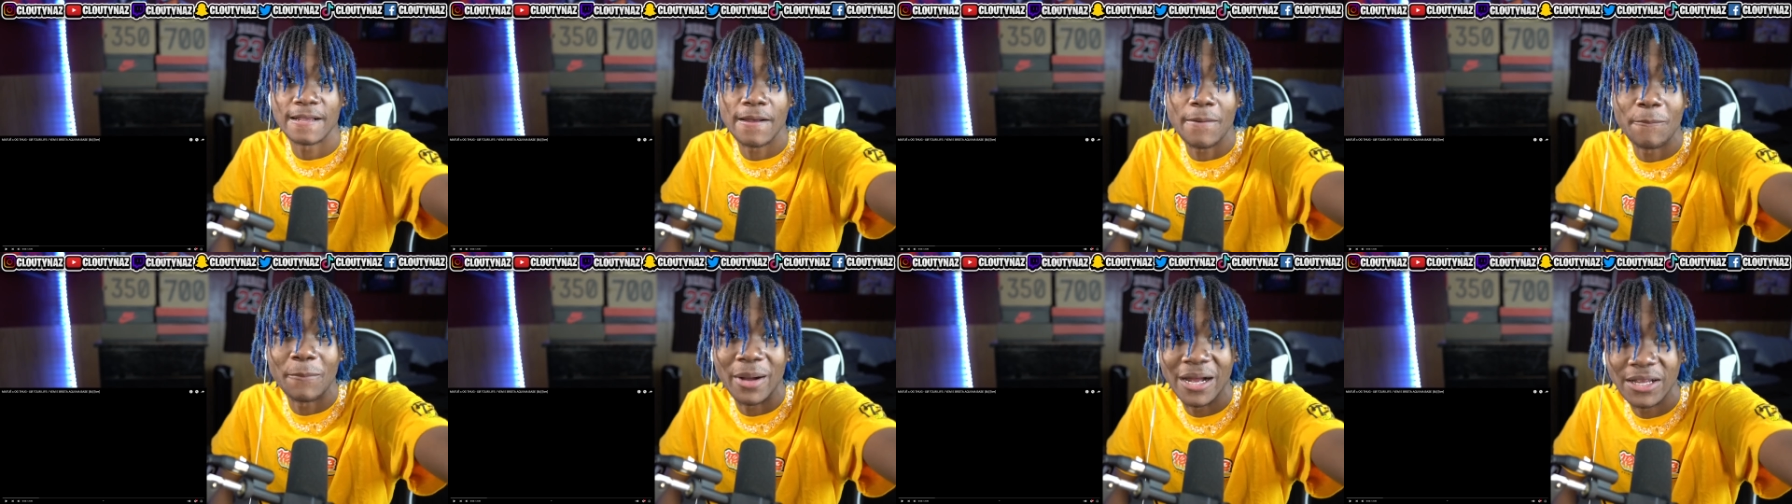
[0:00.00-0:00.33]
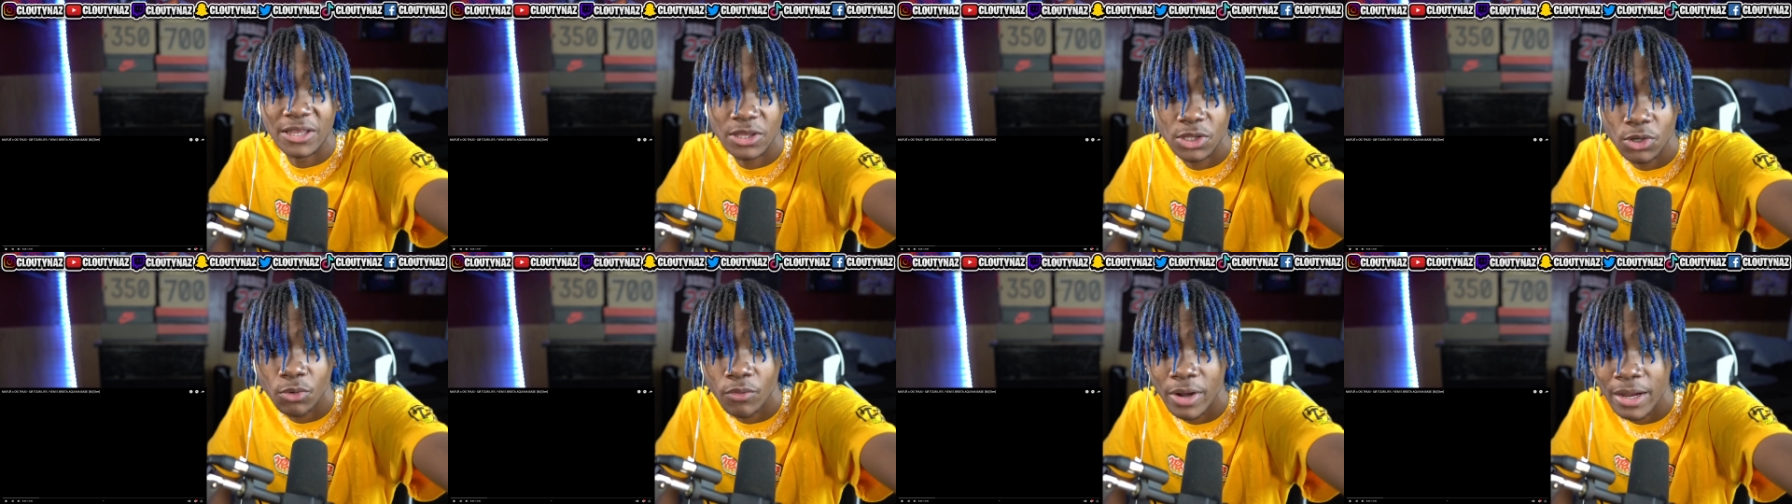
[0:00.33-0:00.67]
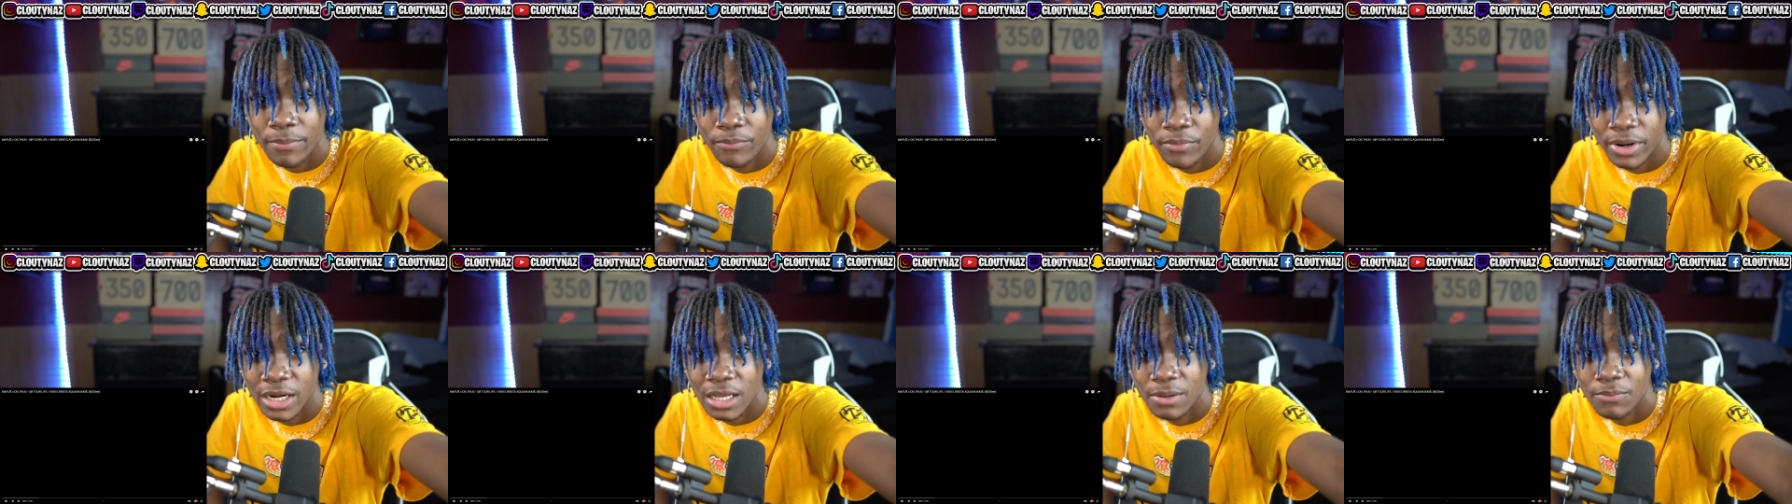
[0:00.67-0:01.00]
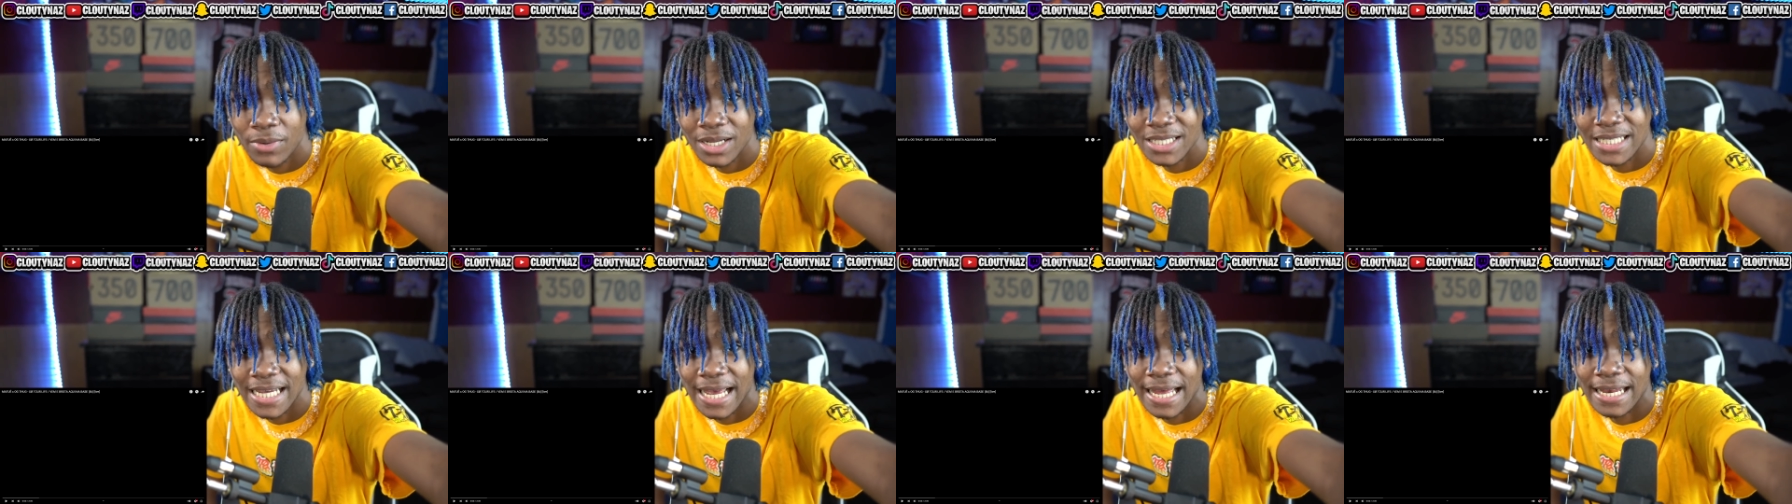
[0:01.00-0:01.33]
my three pretty
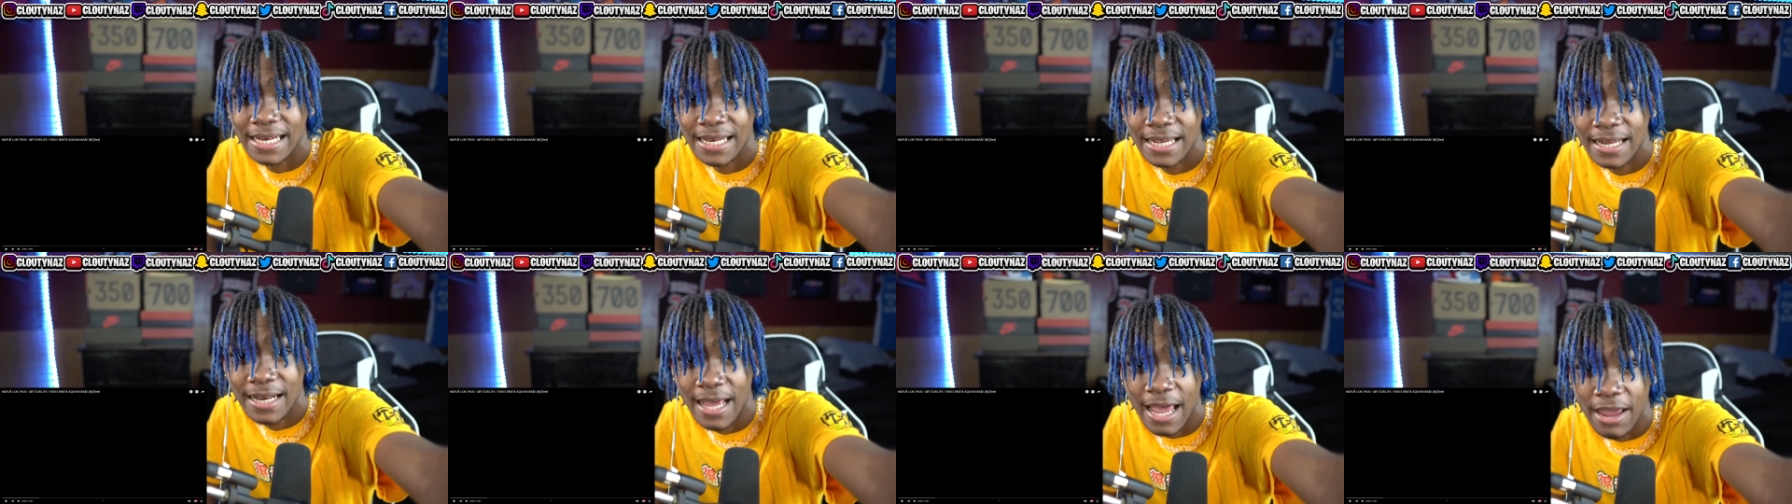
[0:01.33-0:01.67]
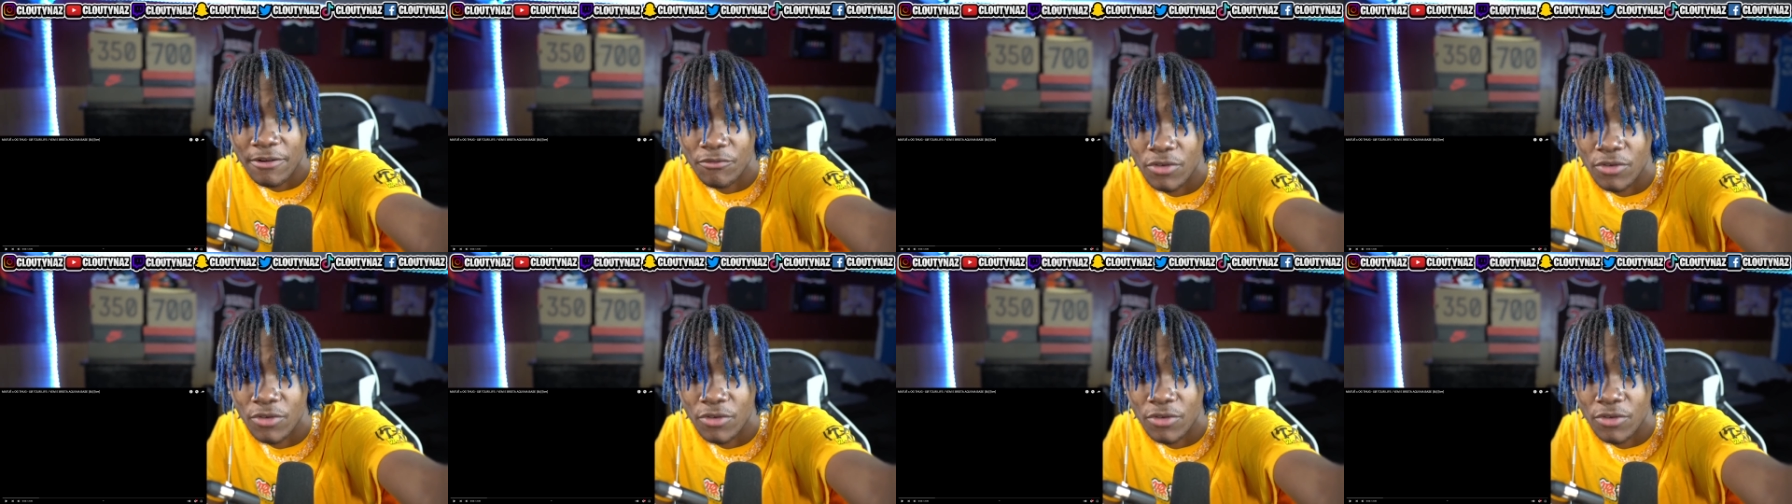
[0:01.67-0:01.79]
much had did a,